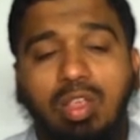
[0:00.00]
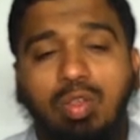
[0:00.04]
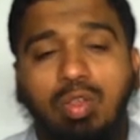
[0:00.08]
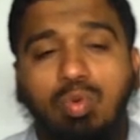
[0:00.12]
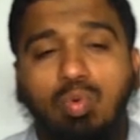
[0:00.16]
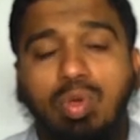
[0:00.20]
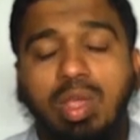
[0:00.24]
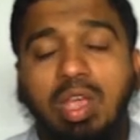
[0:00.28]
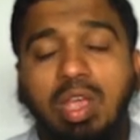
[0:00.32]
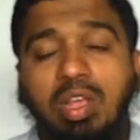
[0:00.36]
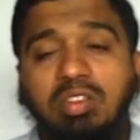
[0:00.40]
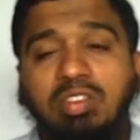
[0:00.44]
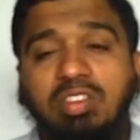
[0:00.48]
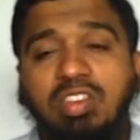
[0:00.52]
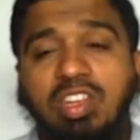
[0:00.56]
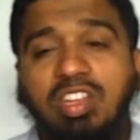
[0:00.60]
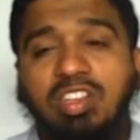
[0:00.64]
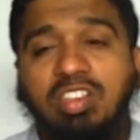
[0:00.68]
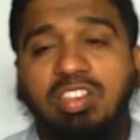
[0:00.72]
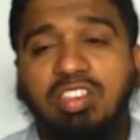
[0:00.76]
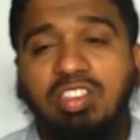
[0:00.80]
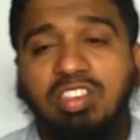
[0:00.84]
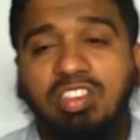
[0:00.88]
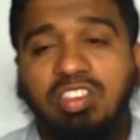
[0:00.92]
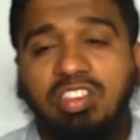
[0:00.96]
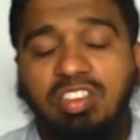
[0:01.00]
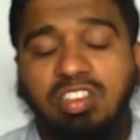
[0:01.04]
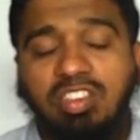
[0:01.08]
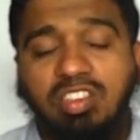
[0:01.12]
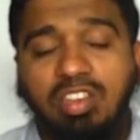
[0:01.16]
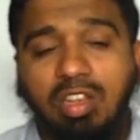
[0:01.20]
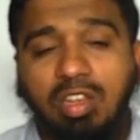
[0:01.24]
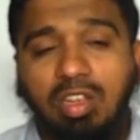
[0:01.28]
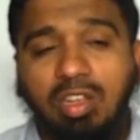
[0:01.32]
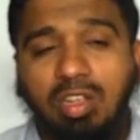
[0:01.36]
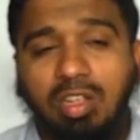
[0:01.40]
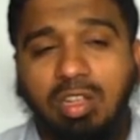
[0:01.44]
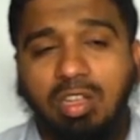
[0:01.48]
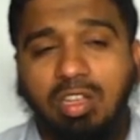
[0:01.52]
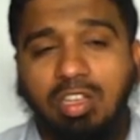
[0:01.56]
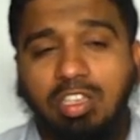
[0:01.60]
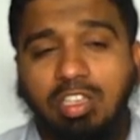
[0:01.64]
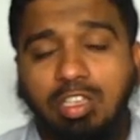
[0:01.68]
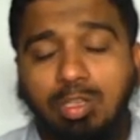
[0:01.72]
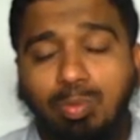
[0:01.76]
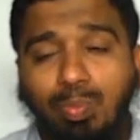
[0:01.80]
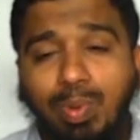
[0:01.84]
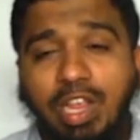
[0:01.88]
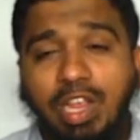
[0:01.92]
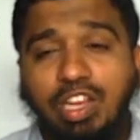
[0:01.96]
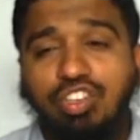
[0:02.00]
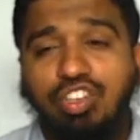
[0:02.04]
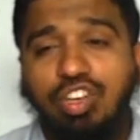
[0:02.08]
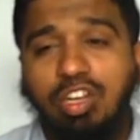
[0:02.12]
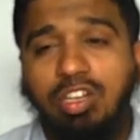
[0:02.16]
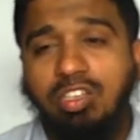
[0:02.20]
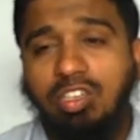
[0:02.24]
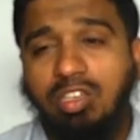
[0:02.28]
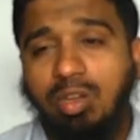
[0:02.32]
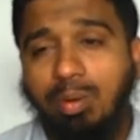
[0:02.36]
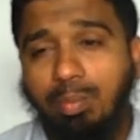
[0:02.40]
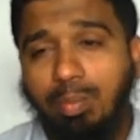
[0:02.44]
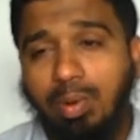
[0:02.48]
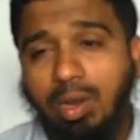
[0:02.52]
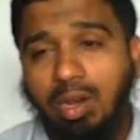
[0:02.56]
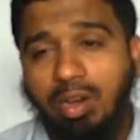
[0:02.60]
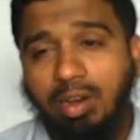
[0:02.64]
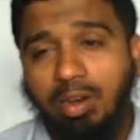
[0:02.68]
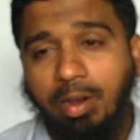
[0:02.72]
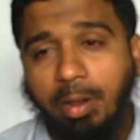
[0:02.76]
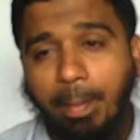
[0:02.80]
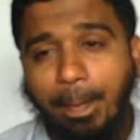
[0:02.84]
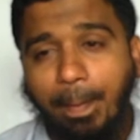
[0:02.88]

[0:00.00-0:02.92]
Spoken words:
You can say this is spatial symbol,